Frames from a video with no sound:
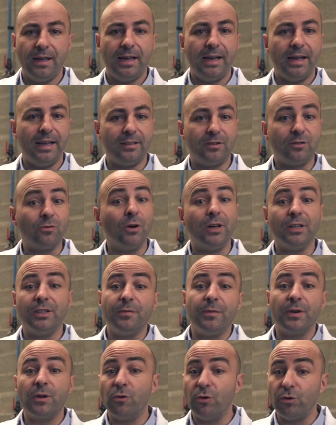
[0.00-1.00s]
It's quite
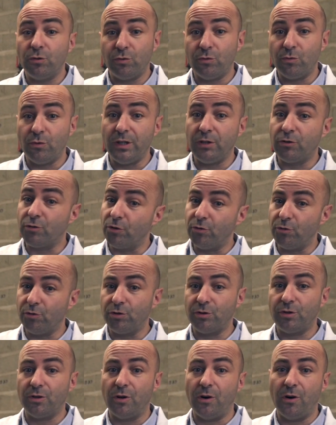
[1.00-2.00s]
difficult to
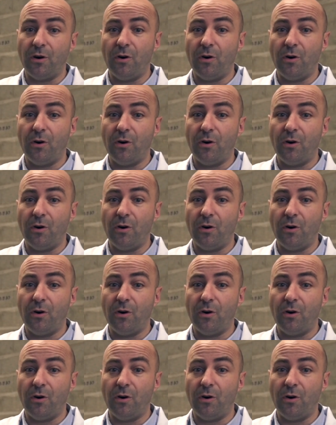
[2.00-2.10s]
introduce